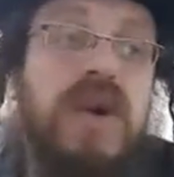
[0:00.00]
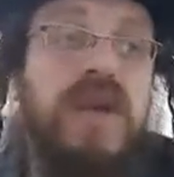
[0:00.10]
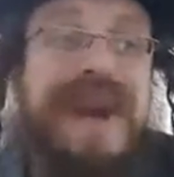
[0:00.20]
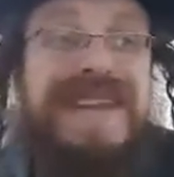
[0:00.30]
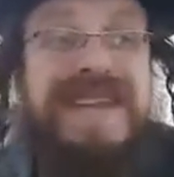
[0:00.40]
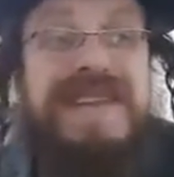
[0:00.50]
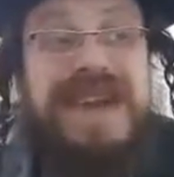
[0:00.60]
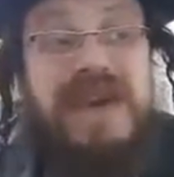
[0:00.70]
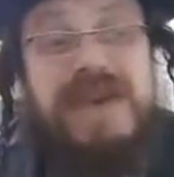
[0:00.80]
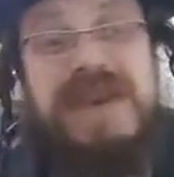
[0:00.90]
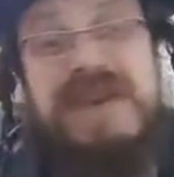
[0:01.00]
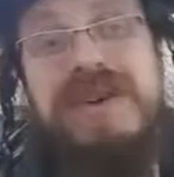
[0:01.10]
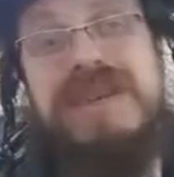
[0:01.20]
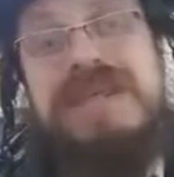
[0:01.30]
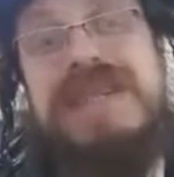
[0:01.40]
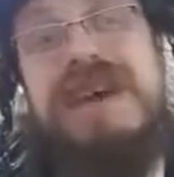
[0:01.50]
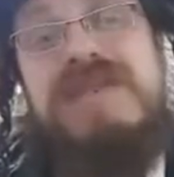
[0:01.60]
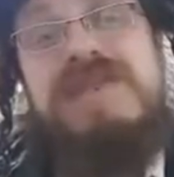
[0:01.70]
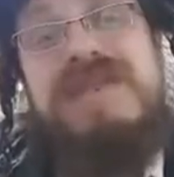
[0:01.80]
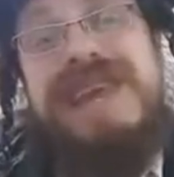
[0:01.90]
when they only hurt
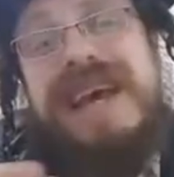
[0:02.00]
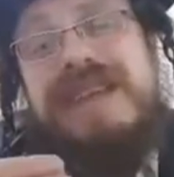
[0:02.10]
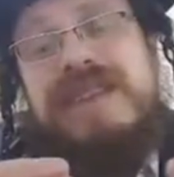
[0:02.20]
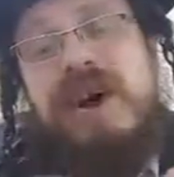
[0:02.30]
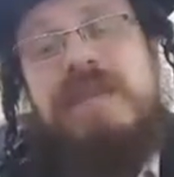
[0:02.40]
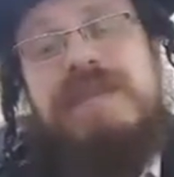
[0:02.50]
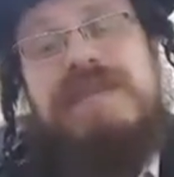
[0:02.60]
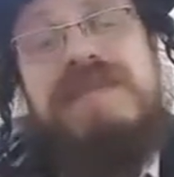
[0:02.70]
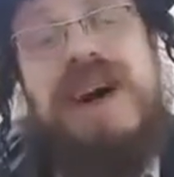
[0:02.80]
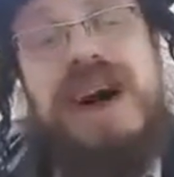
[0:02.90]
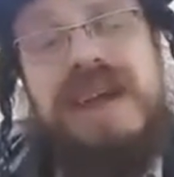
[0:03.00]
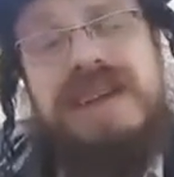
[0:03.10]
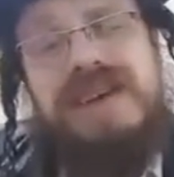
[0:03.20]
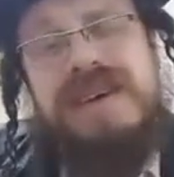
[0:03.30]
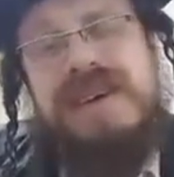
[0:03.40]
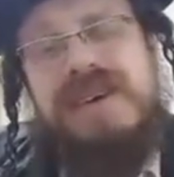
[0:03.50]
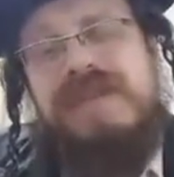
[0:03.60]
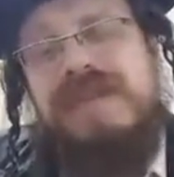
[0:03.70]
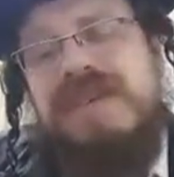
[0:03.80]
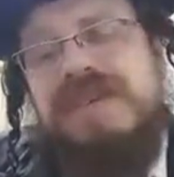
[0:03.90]
themselves when they don't provide
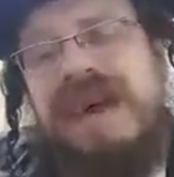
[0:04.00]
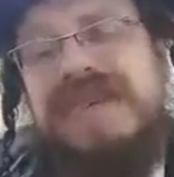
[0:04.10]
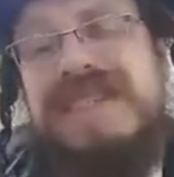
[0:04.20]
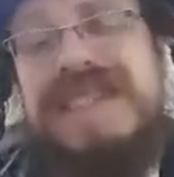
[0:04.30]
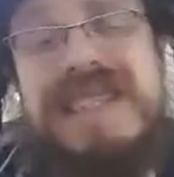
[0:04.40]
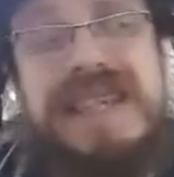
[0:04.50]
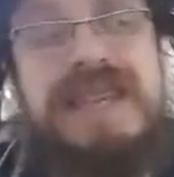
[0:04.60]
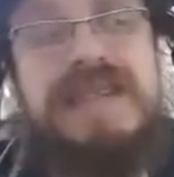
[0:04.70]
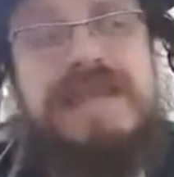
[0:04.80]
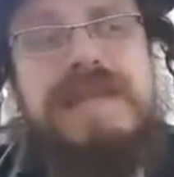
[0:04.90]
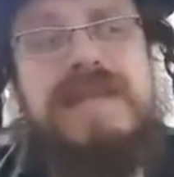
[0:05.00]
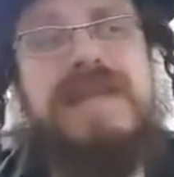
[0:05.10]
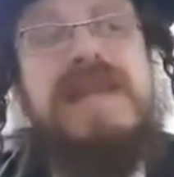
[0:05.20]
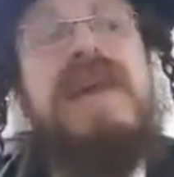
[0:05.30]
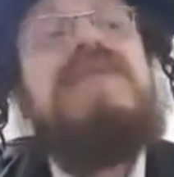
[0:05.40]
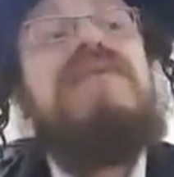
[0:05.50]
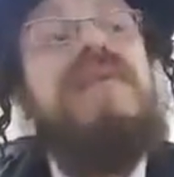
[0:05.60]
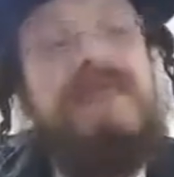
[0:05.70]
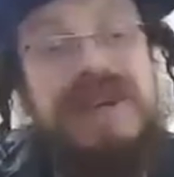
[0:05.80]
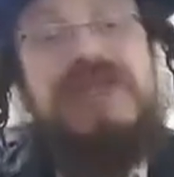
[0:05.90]
for their spouse's needs. Therefore,
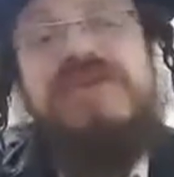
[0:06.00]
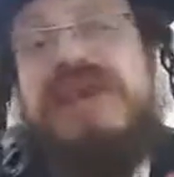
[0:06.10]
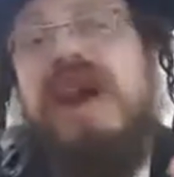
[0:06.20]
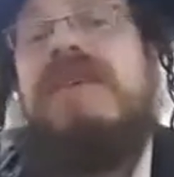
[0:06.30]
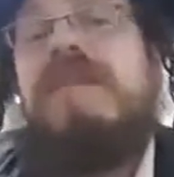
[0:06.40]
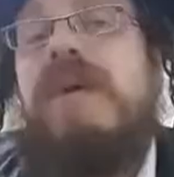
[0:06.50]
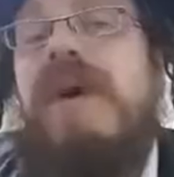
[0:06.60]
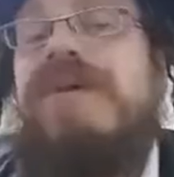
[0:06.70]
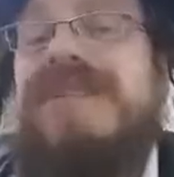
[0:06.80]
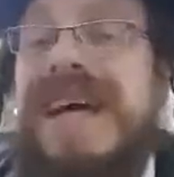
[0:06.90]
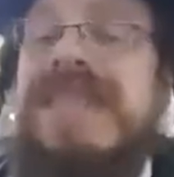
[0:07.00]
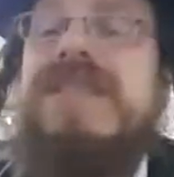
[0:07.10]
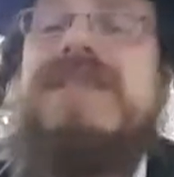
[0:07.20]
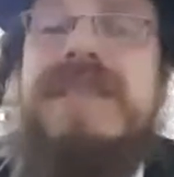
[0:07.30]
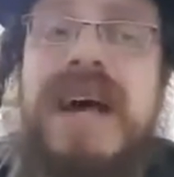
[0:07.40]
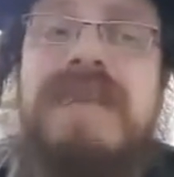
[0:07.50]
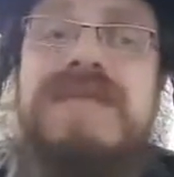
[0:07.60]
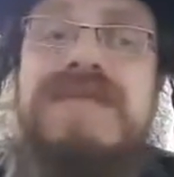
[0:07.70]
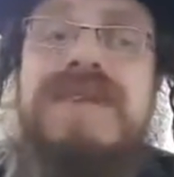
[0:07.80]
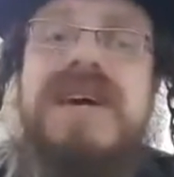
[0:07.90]
when we treat our partners as
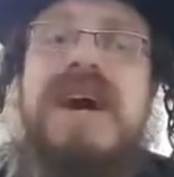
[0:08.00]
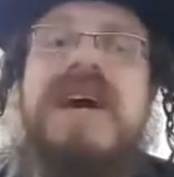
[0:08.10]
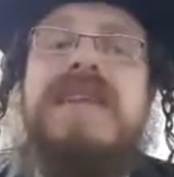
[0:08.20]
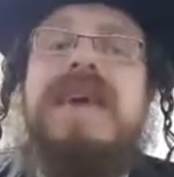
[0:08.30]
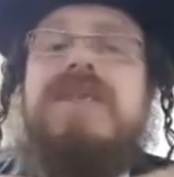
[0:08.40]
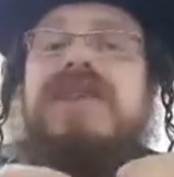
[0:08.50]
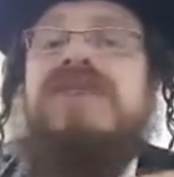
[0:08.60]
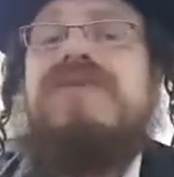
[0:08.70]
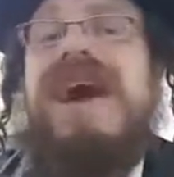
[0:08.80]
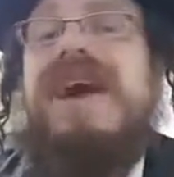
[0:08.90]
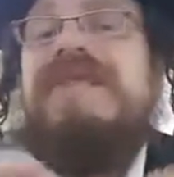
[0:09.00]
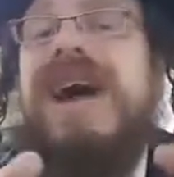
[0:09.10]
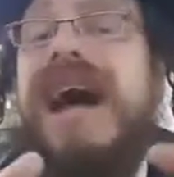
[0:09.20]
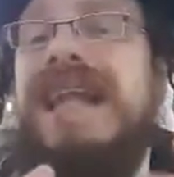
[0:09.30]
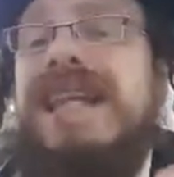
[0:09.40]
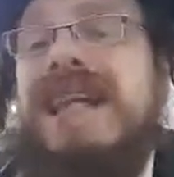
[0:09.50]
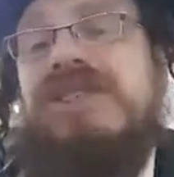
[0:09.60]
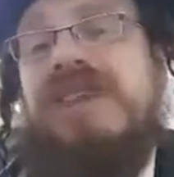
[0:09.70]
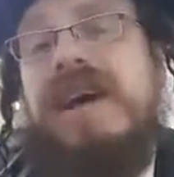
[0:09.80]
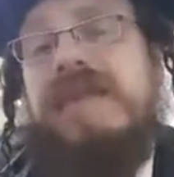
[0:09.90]
ourselves, then we too have Ani
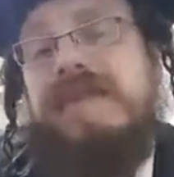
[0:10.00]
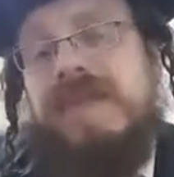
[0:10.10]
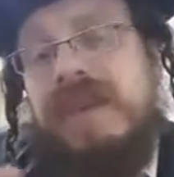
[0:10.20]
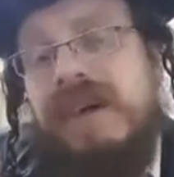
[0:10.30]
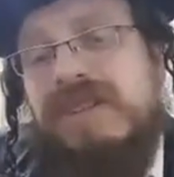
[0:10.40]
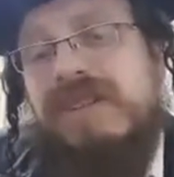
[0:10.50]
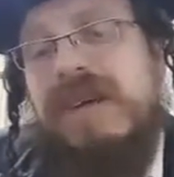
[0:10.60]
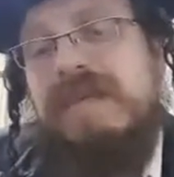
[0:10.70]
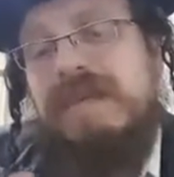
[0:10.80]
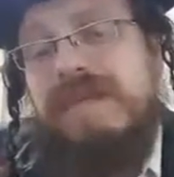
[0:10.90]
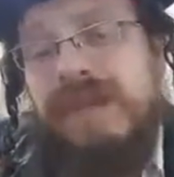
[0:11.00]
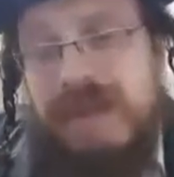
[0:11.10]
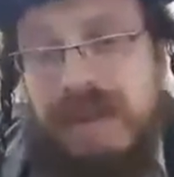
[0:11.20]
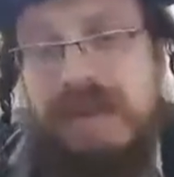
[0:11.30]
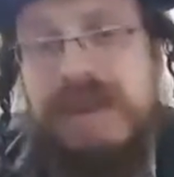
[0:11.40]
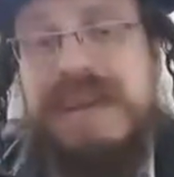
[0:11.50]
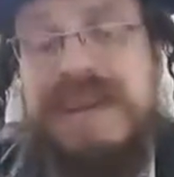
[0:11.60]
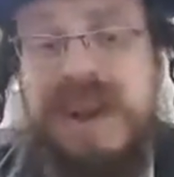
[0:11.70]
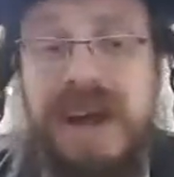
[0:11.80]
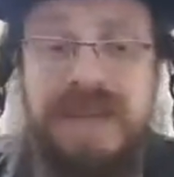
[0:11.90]
Hashem, in our
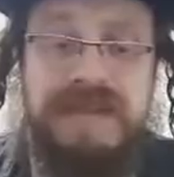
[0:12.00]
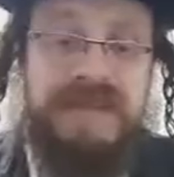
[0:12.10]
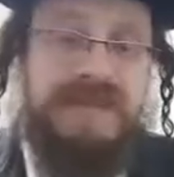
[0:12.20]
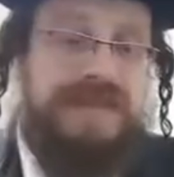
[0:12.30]
life.